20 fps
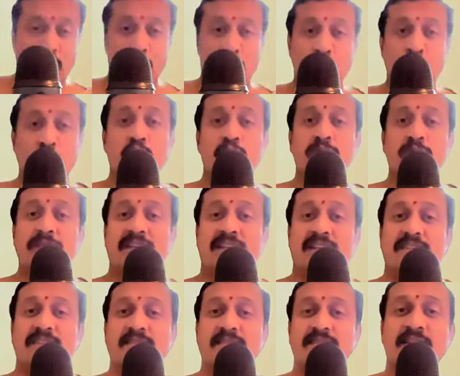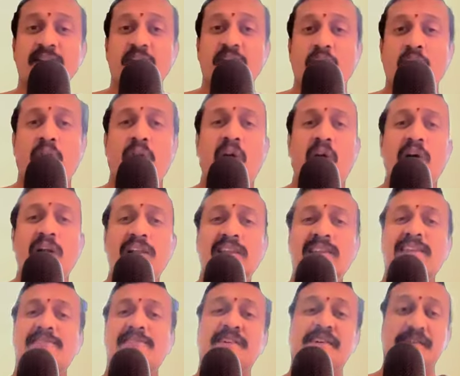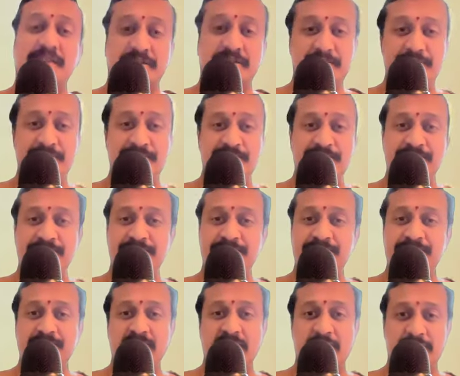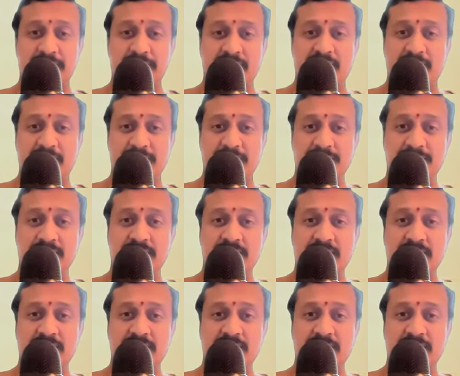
Ro means all the words that we have.